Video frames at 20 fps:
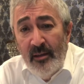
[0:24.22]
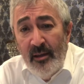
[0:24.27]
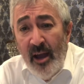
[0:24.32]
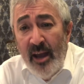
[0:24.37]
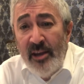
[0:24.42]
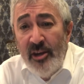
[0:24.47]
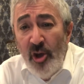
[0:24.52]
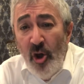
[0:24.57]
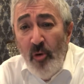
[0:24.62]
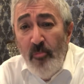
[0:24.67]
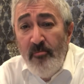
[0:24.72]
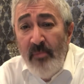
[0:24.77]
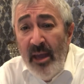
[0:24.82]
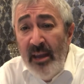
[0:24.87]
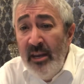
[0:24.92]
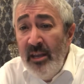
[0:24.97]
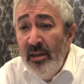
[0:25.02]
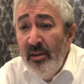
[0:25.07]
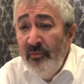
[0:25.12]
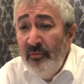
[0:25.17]
I know
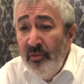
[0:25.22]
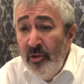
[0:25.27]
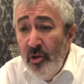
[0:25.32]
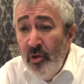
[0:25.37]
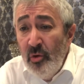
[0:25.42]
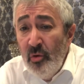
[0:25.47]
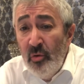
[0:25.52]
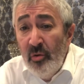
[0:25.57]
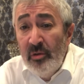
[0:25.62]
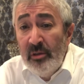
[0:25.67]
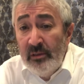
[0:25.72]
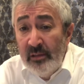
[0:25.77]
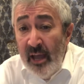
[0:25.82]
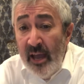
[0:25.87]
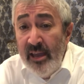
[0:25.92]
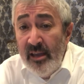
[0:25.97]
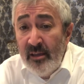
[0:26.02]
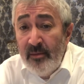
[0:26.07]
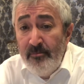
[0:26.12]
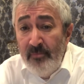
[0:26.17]
many of you,
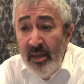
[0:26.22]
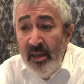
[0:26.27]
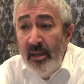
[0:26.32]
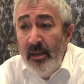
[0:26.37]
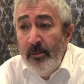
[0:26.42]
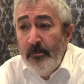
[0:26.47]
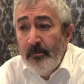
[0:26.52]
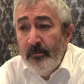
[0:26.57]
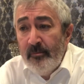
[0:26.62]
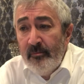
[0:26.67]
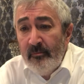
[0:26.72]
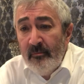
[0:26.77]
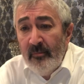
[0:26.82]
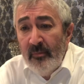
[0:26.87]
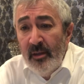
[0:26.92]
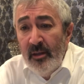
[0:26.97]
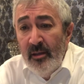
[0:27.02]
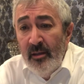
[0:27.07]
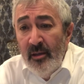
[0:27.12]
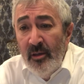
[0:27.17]
like me,
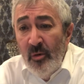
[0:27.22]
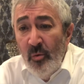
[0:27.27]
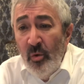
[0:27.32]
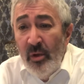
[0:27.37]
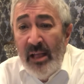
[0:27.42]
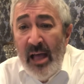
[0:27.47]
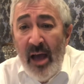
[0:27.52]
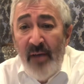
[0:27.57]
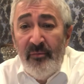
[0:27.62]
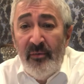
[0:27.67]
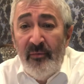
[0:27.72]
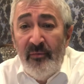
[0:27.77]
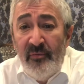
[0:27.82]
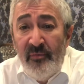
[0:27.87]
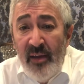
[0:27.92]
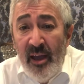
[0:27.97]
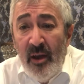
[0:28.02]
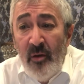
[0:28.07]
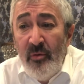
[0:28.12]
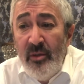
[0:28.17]
will have a
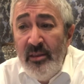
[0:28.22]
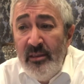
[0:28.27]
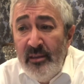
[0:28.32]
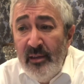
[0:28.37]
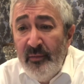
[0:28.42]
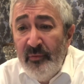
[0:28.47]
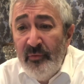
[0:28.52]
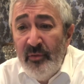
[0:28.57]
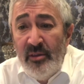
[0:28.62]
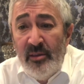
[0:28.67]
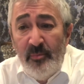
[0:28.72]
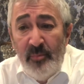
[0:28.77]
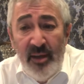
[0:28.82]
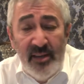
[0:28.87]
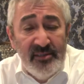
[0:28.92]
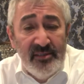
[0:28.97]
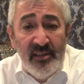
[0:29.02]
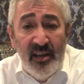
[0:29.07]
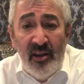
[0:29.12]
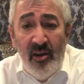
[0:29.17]
very different
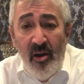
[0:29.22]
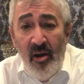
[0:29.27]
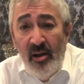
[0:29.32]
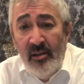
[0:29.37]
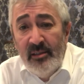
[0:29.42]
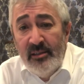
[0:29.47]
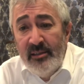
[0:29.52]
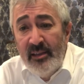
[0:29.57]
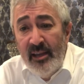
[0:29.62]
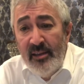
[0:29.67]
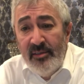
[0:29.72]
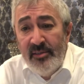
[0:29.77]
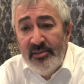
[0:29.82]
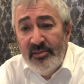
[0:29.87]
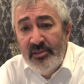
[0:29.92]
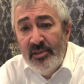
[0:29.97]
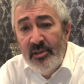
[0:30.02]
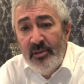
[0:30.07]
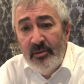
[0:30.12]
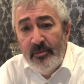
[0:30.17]
Pesach holiday
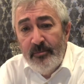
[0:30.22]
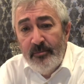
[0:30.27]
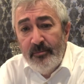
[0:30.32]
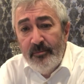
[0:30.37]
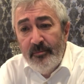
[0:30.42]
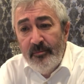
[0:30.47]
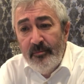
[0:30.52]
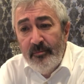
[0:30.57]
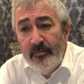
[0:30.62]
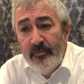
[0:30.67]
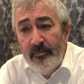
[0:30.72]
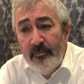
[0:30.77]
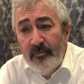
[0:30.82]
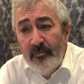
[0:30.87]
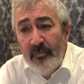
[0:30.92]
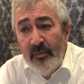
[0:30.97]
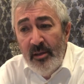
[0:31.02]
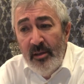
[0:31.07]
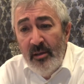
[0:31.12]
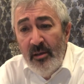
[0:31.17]
this year.
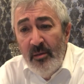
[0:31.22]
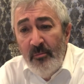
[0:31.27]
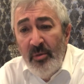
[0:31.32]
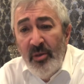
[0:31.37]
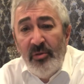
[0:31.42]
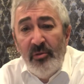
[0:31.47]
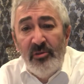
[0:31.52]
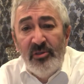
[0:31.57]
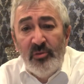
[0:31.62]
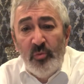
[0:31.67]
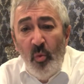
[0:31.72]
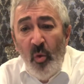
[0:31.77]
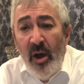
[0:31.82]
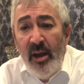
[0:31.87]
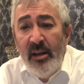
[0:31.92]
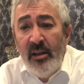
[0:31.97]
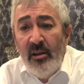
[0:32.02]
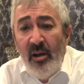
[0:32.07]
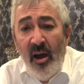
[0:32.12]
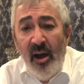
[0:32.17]
But there is
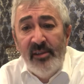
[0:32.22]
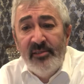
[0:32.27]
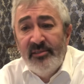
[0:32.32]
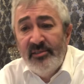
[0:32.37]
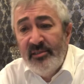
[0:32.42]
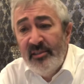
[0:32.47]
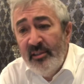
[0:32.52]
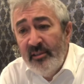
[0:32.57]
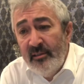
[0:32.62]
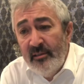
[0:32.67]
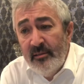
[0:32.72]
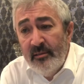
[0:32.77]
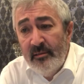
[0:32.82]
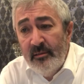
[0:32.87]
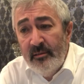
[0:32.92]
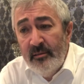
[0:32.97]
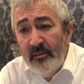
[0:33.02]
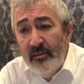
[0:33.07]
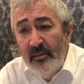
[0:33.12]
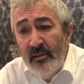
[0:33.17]
one constant
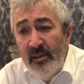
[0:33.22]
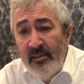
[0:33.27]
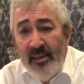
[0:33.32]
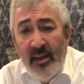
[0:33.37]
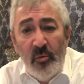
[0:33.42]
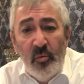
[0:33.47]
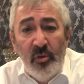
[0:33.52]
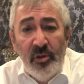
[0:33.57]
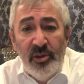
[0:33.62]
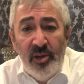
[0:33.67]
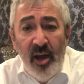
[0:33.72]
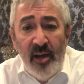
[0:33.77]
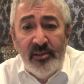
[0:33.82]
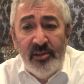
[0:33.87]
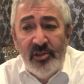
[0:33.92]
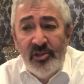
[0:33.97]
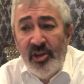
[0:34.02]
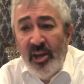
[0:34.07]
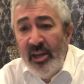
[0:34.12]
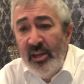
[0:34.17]
that will
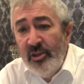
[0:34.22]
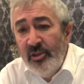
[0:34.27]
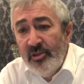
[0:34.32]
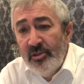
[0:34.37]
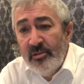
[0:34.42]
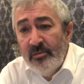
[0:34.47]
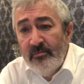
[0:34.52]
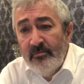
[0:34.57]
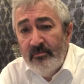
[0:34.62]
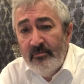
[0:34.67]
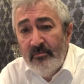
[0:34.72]
not change.